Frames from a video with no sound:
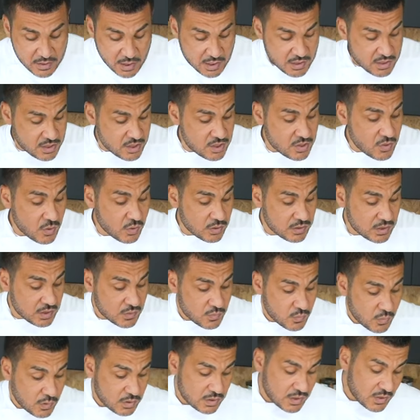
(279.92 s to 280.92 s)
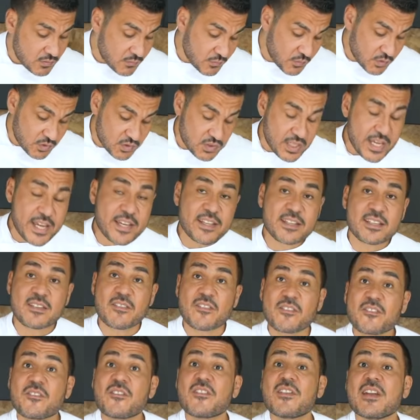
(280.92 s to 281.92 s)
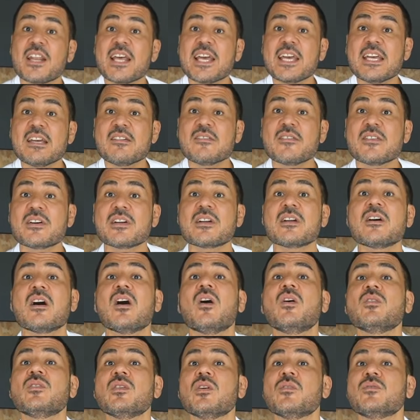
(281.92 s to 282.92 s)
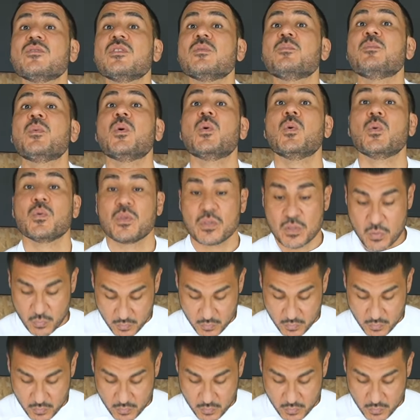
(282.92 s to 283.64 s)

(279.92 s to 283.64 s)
Not salted water would take the flavor out of the bone.